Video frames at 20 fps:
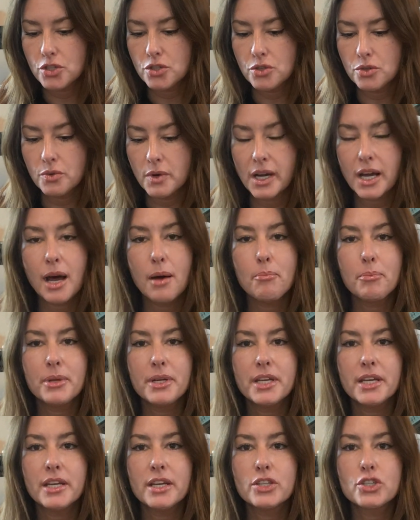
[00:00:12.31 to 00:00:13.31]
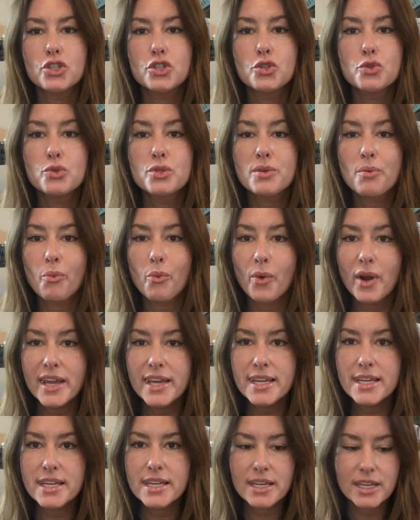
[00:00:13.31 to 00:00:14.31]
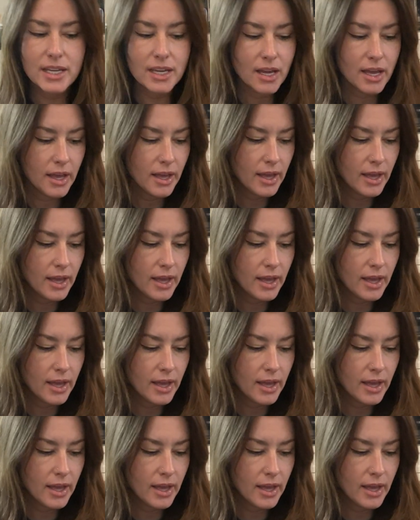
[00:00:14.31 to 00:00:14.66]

to a company to do some Reiki,